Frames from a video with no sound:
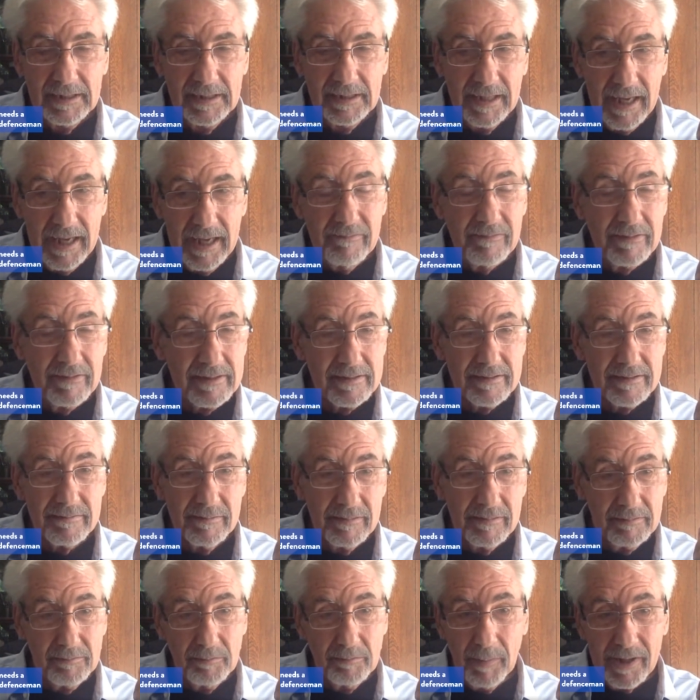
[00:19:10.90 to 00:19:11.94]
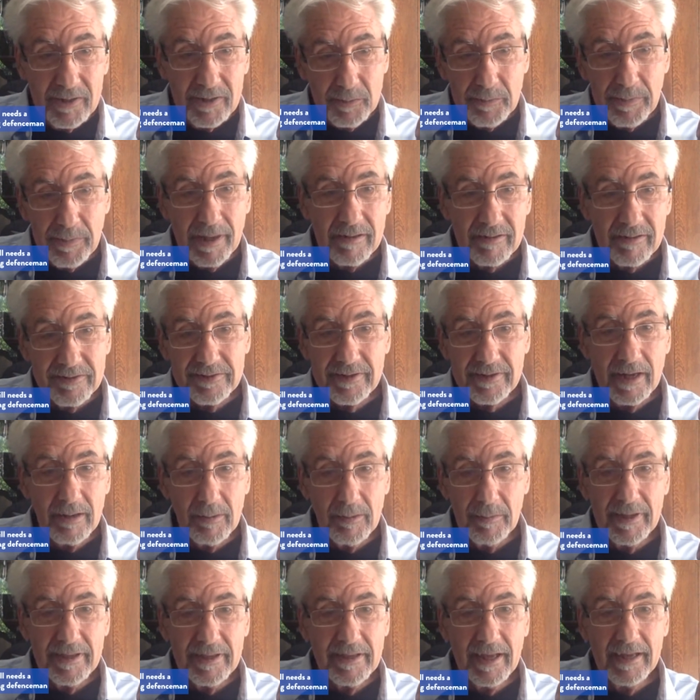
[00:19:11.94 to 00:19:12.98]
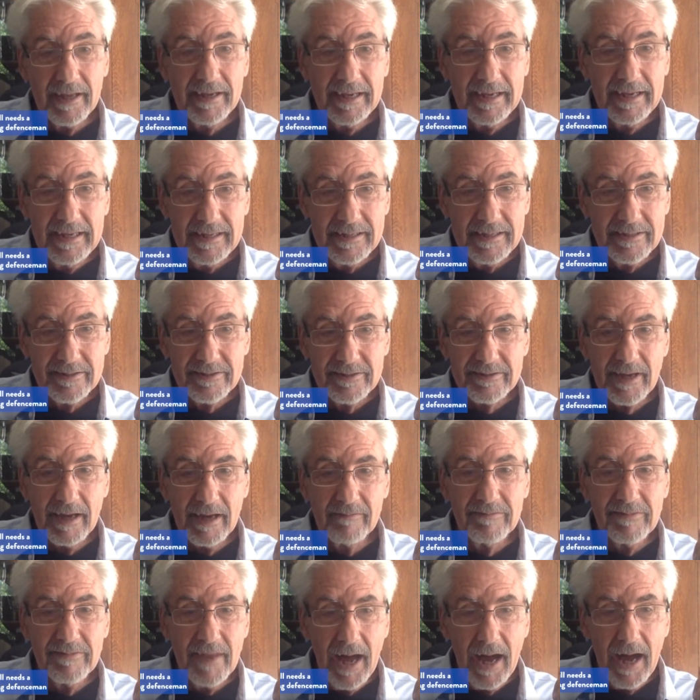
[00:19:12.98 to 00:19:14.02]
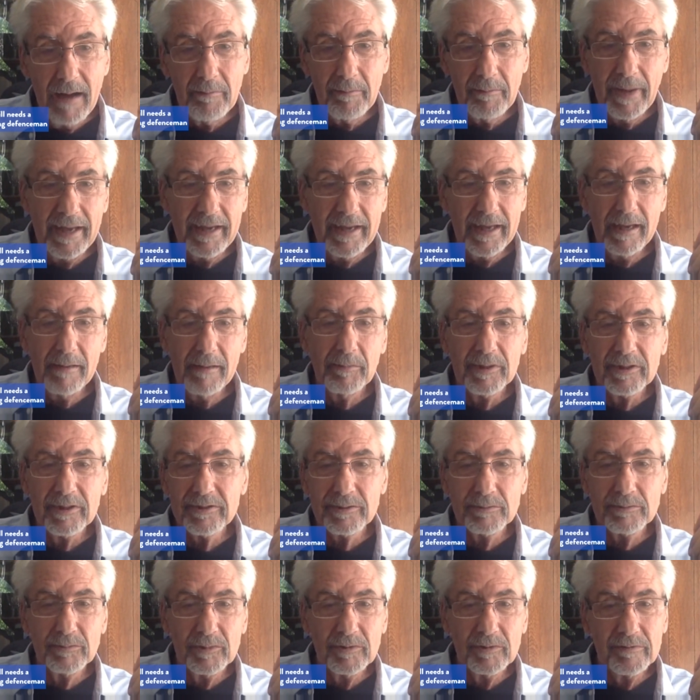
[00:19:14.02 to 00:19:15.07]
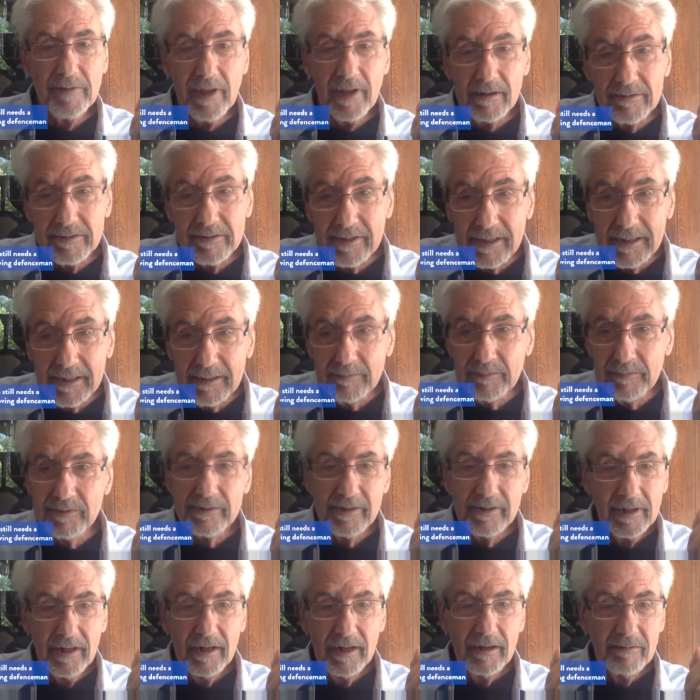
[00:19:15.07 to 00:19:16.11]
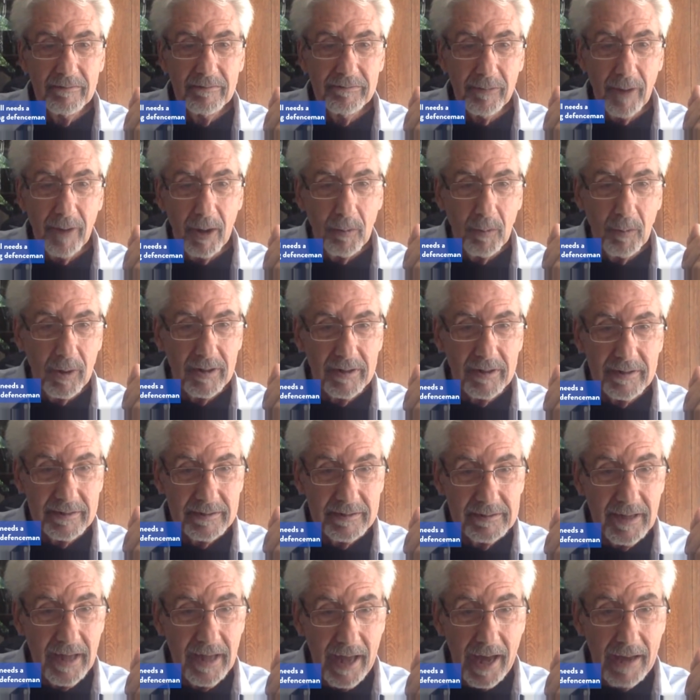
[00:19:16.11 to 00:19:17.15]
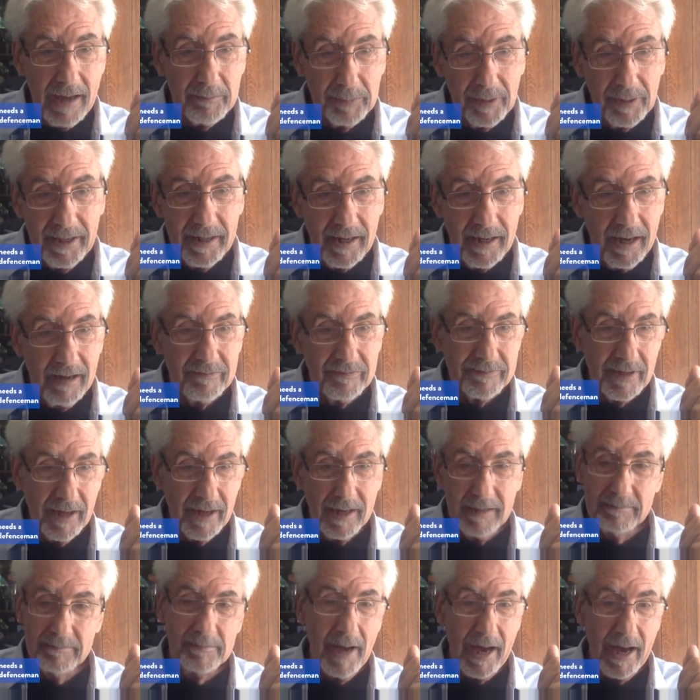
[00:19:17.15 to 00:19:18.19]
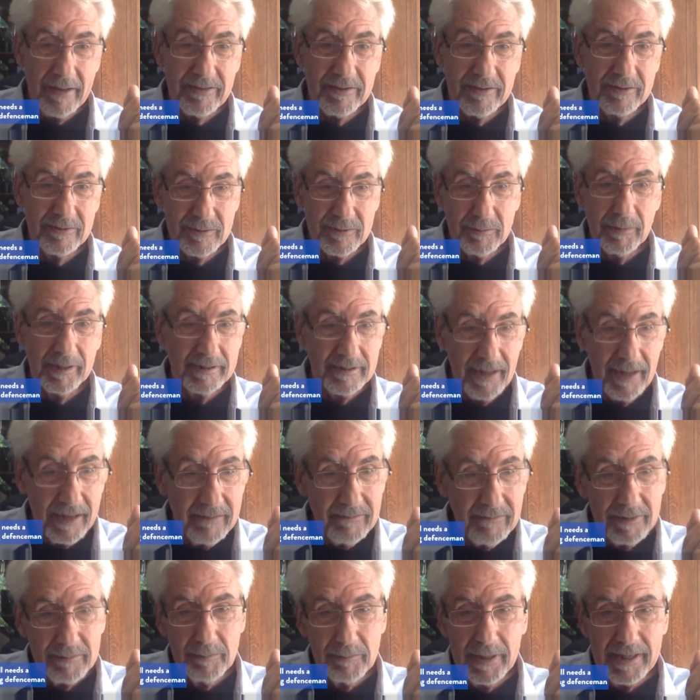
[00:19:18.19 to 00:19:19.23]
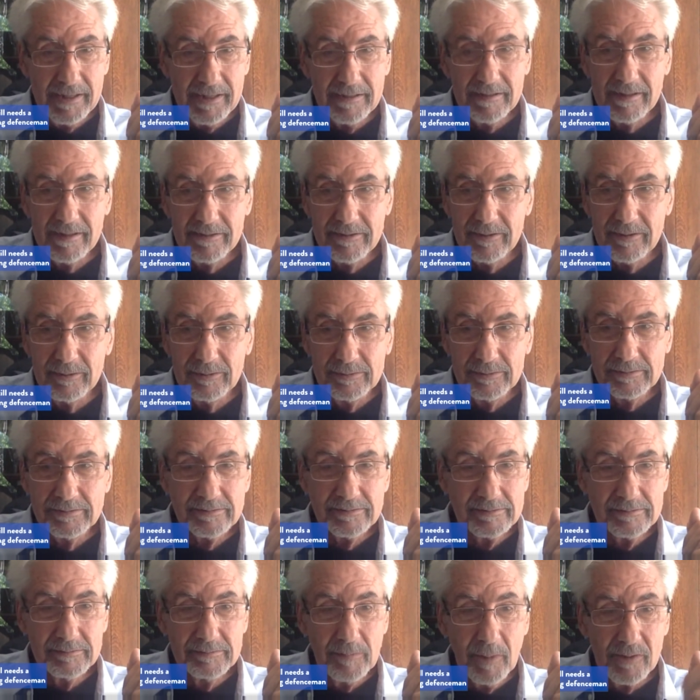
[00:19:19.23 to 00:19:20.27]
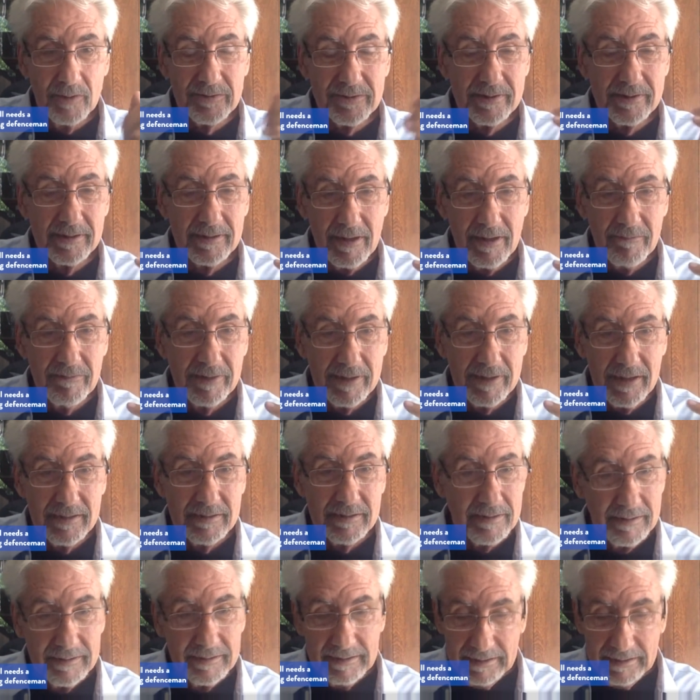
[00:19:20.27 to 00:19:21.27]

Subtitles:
even much better centermen than he is have not been able to move their teams forward at playoff time, Matthews and McDavid being the two most significant